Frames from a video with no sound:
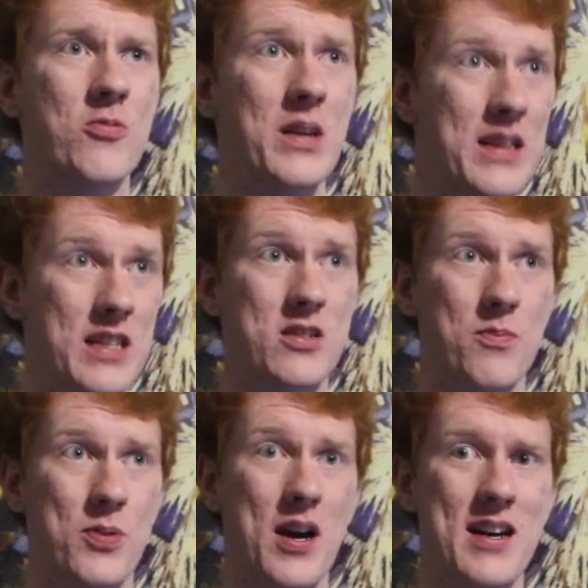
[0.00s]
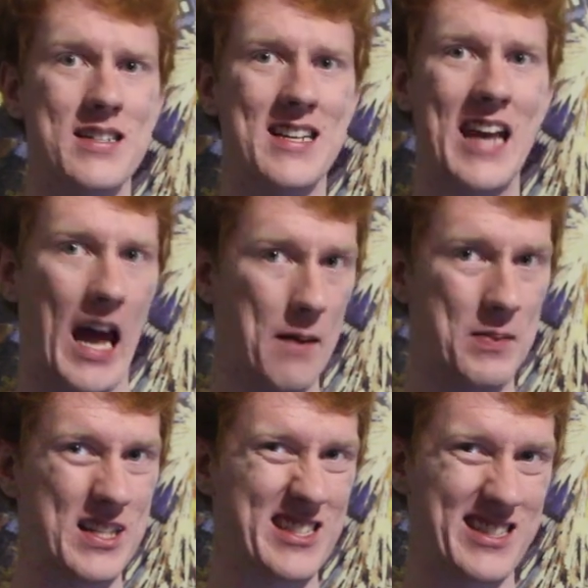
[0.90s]
really surprised and
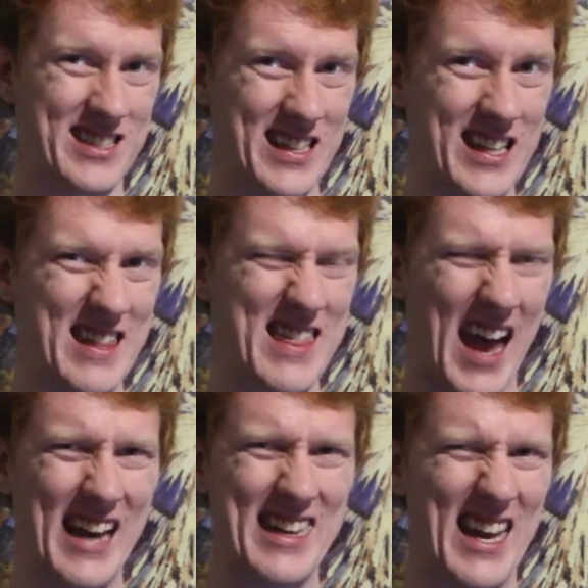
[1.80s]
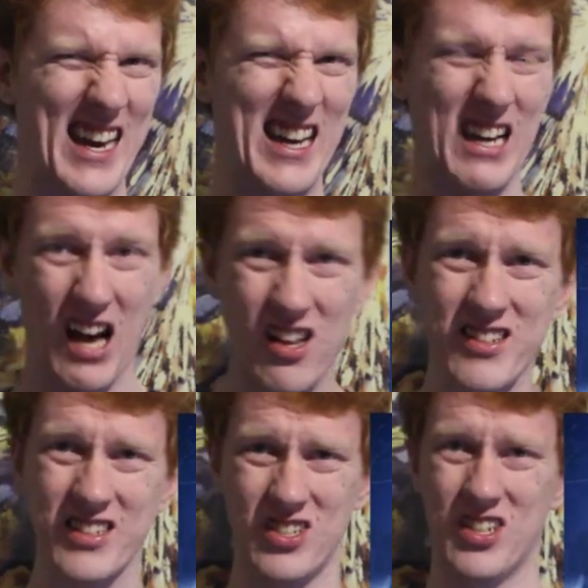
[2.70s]
happy to see that get
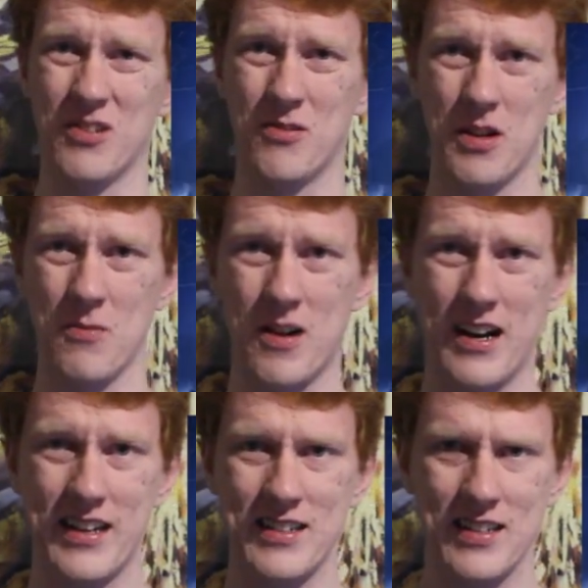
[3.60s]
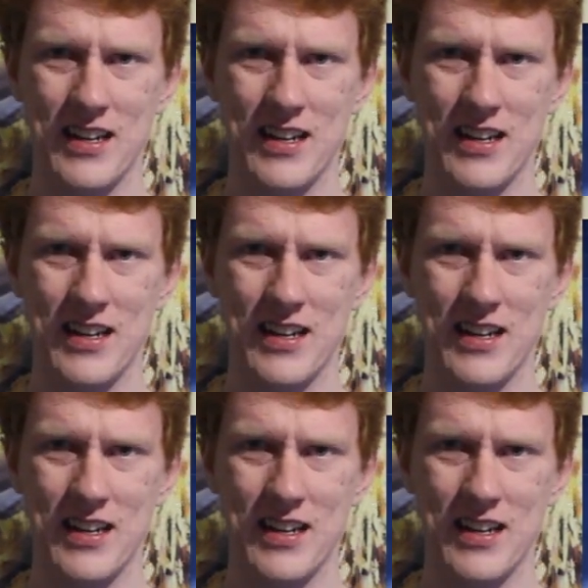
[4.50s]
acknowledged in Rewind.